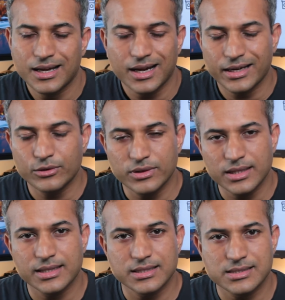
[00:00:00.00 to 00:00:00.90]
I don't
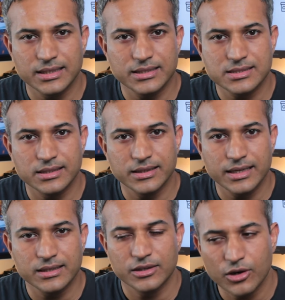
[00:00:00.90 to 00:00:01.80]
think they're a serious
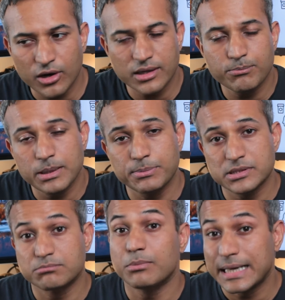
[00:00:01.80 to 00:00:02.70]
contender, not in
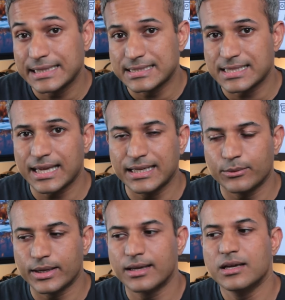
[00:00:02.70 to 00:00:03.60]
people's minds
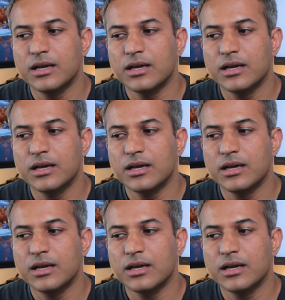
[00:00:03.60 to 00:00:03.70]
anyway.